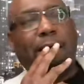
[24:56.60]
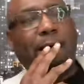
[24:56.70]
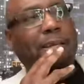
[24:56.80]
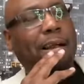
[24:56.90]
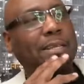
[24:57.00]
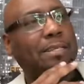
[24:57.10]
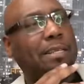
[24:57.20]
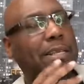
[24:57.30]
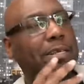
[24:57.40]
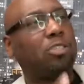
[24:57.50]
And the guy
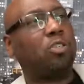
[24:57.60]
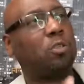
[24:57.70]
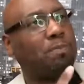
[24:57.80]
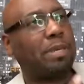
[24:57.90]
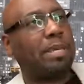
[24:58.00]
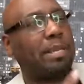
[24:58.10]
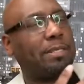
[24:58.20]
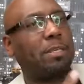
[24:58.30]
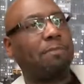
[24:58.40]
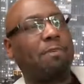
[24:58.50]
said there should be,
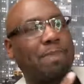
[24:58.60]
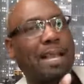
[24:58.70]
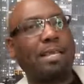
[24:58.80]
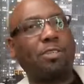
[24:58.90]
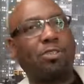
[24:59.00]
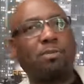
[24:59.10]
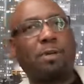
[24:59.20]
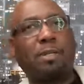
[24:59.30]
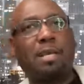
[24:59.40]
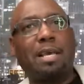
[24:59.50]
instead of a Black History
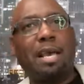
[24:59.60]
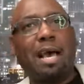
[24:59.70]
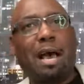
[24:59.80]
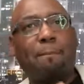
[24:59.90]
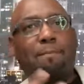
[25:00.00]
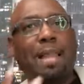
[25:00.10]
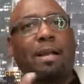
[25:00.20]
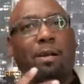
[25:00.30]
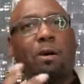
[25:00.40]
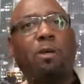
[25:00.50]
Month, a
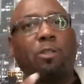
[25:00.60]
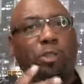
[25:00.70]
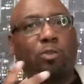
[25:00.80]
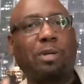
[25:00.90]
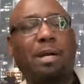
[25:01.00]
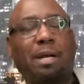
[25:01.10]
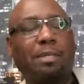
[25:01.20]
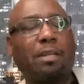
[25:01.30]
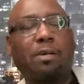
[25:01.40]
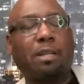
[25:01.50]
black culture,
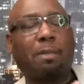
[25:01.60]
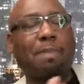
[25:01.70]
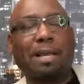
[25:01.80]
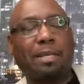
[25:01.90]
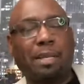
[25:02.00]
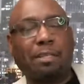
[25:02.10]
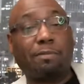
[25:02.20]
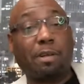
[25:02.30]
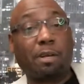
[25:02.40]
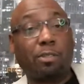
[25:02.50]
no, not a black, not
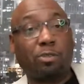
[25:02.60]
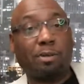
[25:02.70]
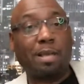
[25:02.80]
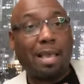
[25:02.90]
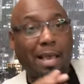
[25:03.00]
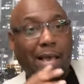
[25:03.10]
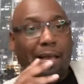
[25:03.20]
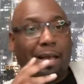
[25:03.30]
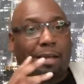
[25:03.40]
in a cultural, a